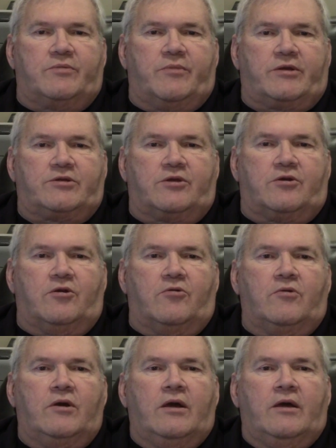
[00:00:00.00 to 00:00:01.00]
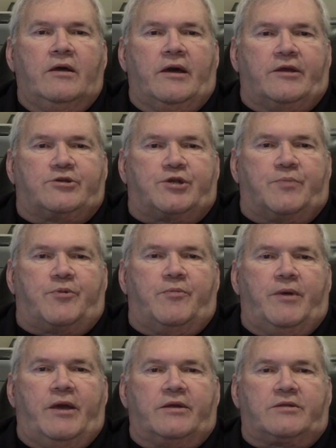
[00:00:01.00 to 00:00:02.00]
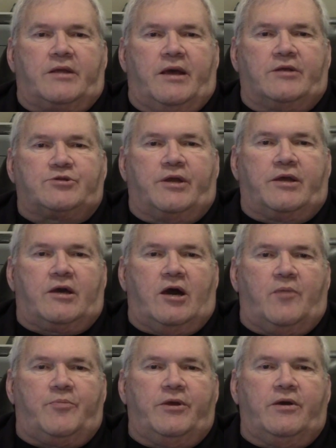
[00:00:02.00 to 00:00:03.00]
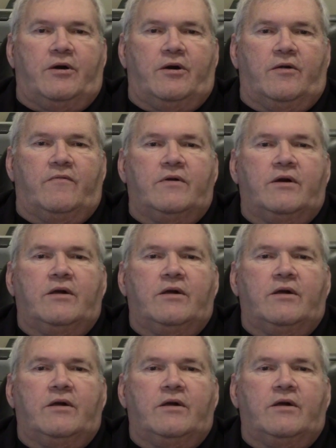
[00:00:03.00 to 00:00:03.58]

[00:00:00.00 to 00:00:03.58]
and Mexico, a shipper may attach a copy of